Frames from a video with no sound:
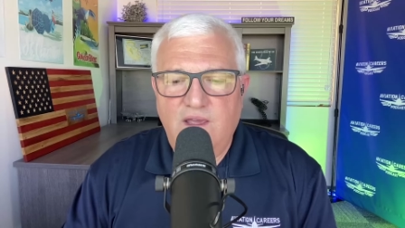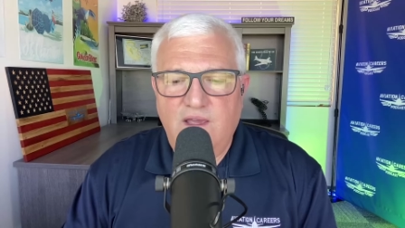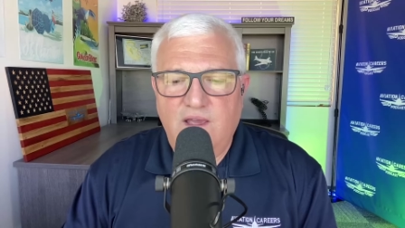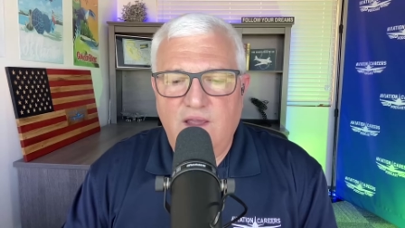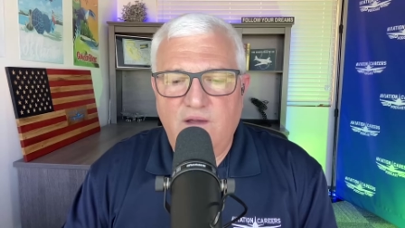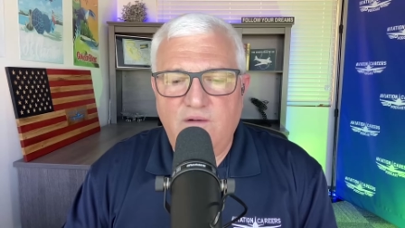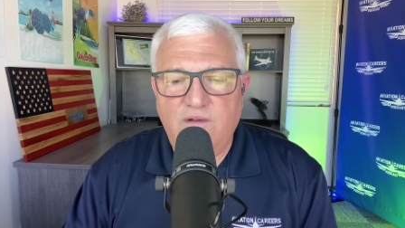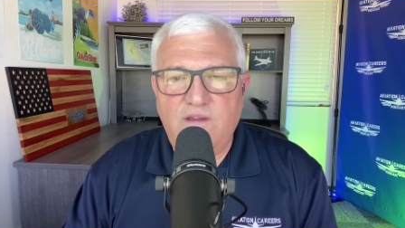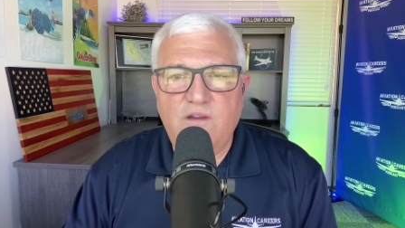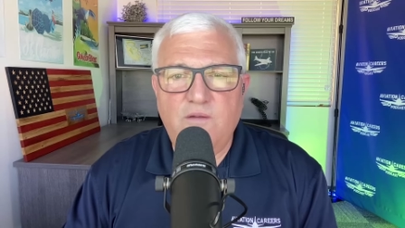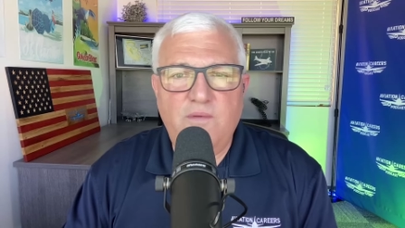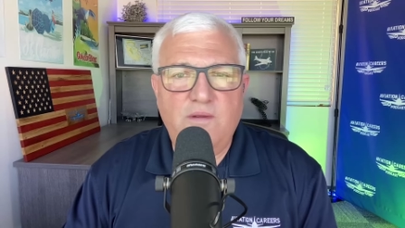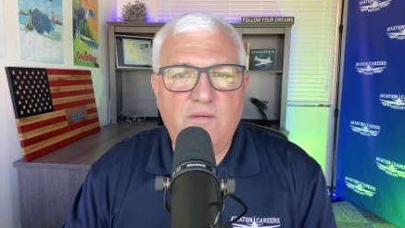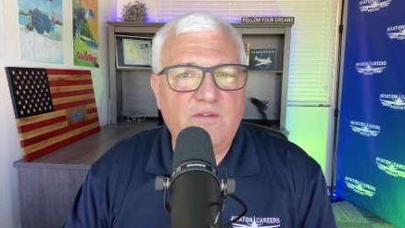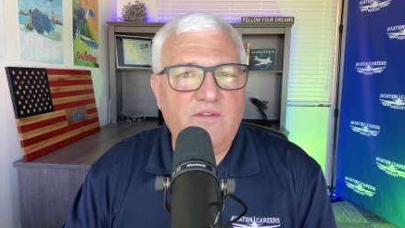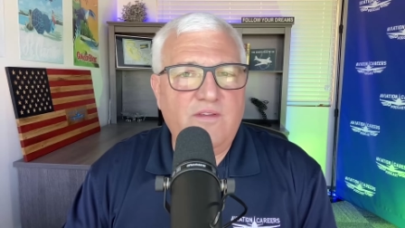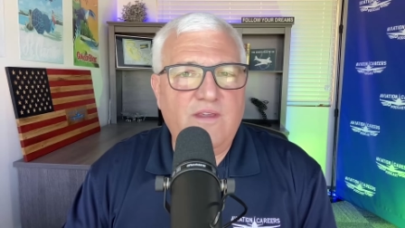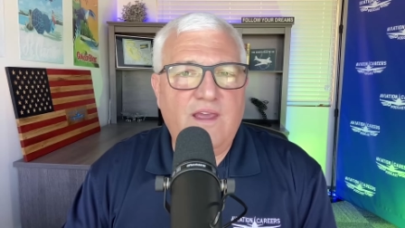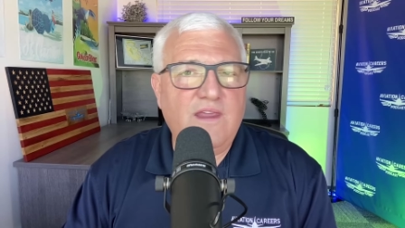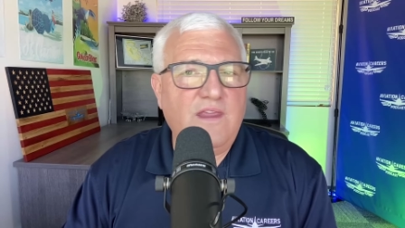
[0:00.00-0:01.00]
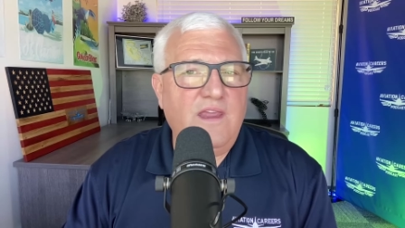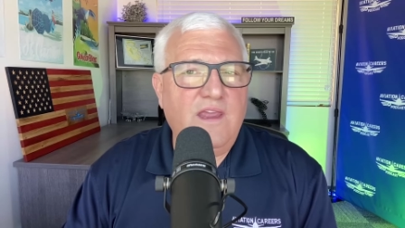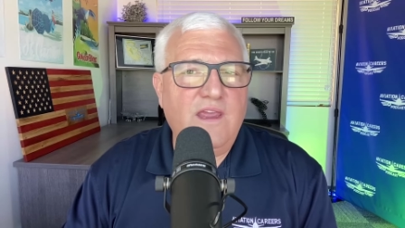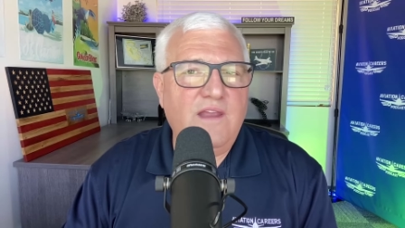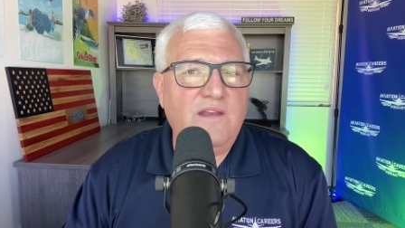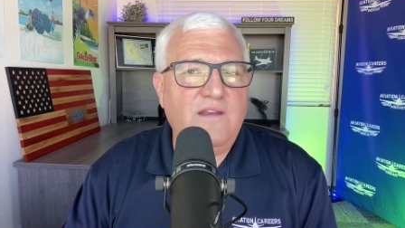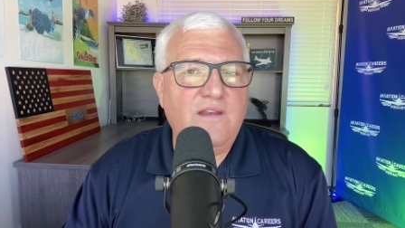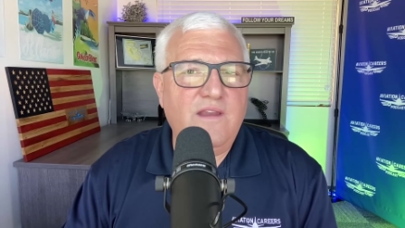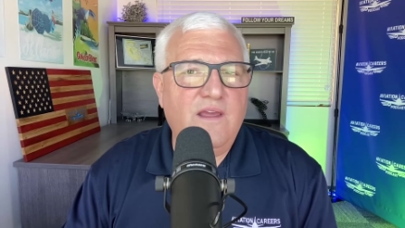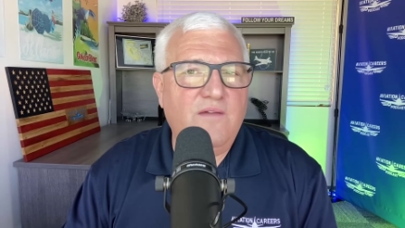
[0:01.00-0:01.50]
I always hear people say, "I
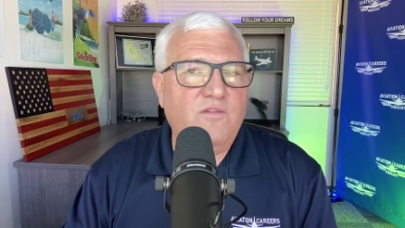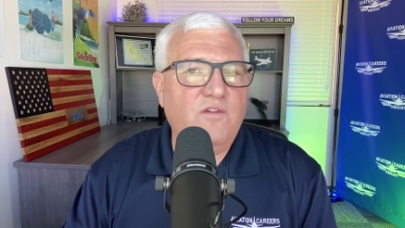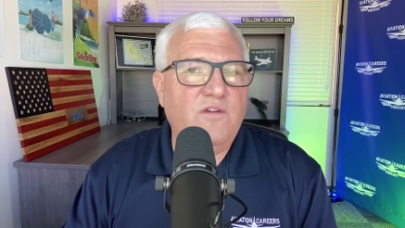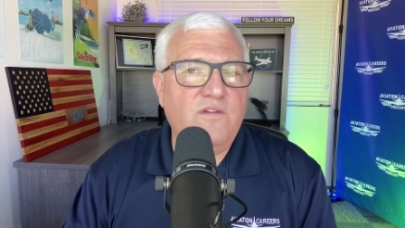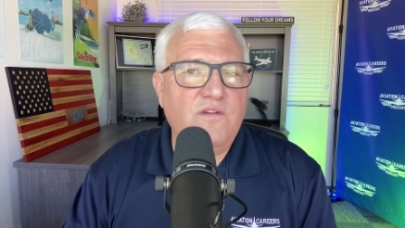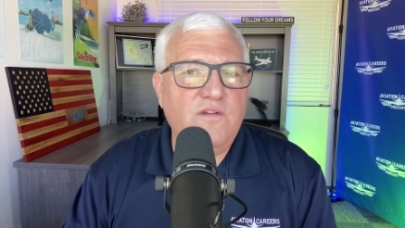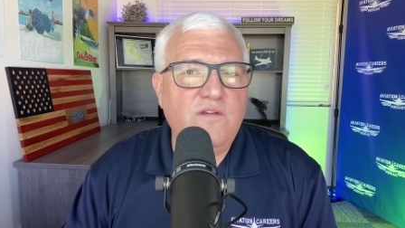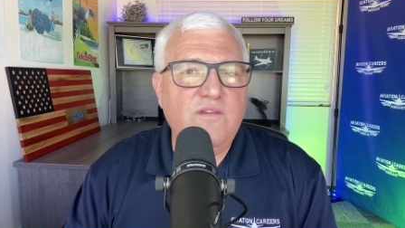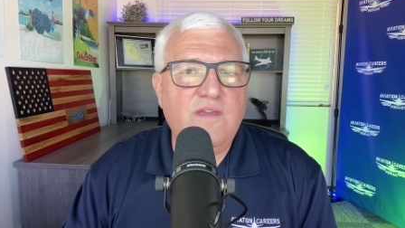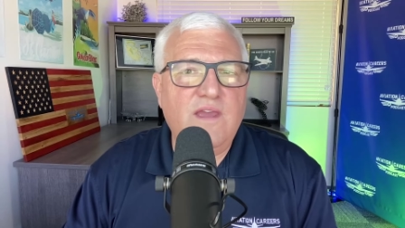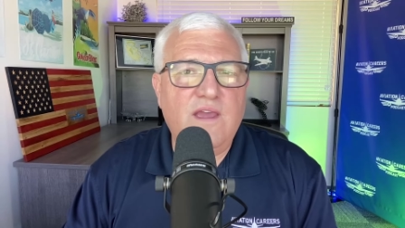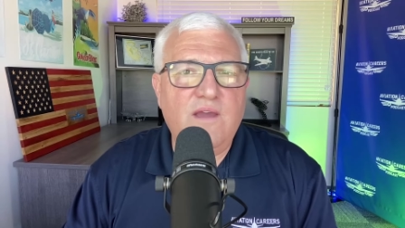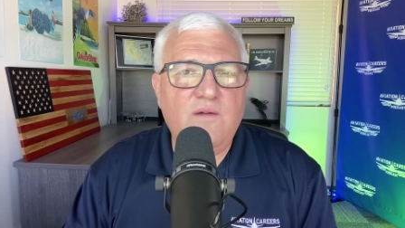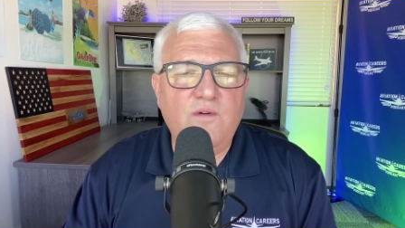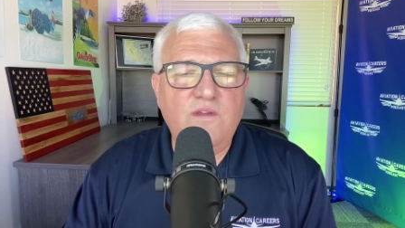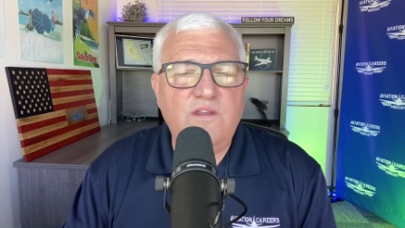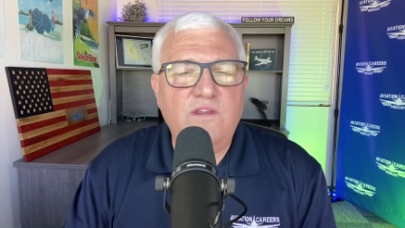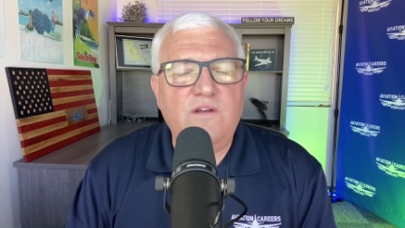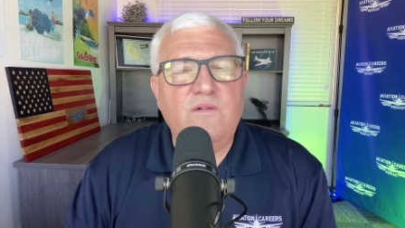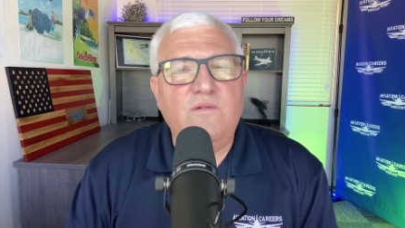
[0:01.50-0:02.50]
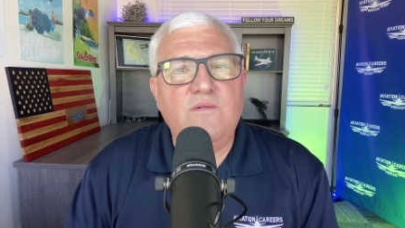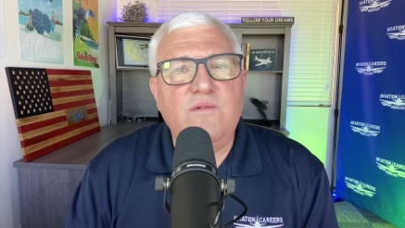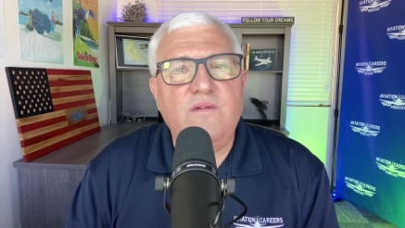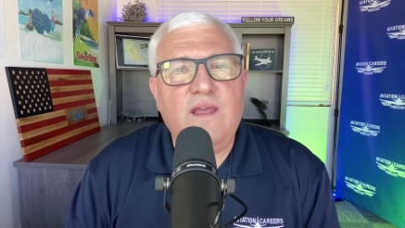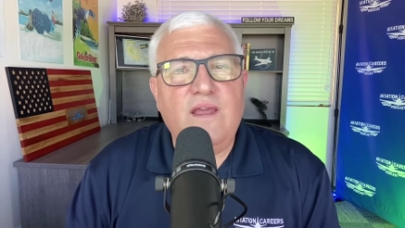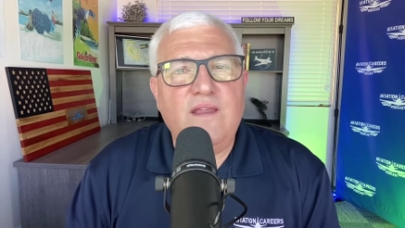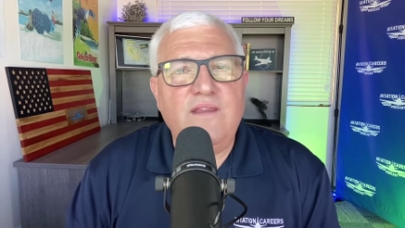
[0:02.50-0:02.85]
can't ever do that." Well, you don't